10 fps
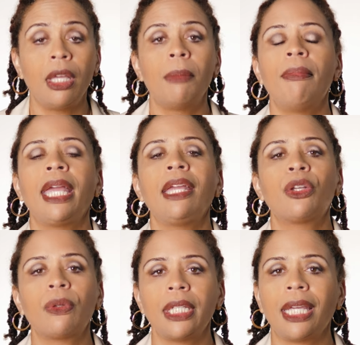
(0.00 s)
may
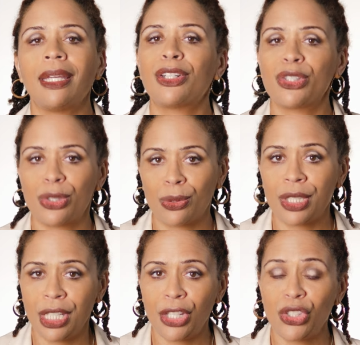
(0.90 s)
create an
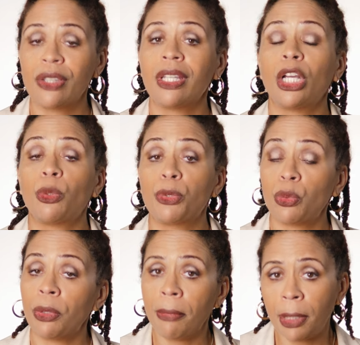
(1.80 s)
association that helps you
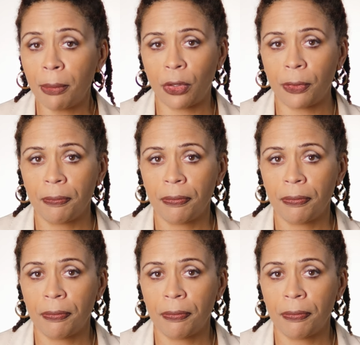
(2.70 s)
remember.